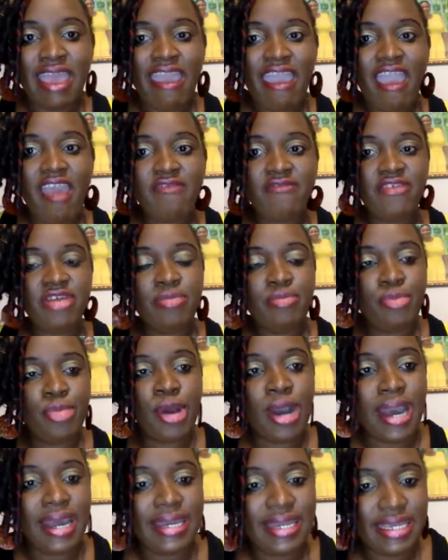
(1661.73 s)

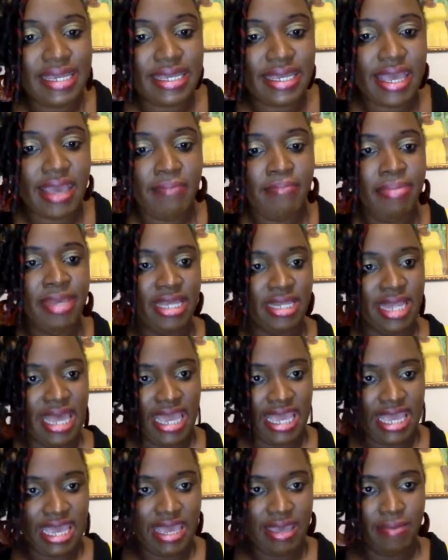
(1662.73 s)
everybody can be
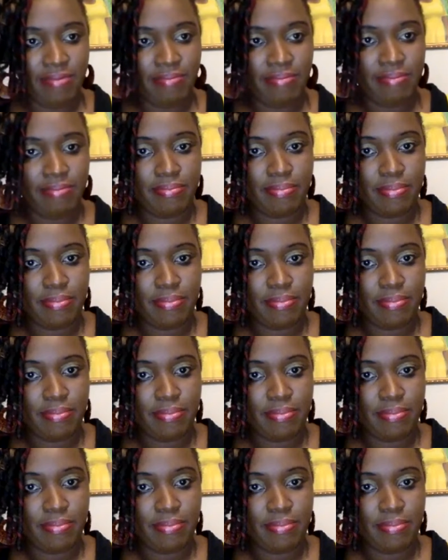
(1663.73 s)
like Him.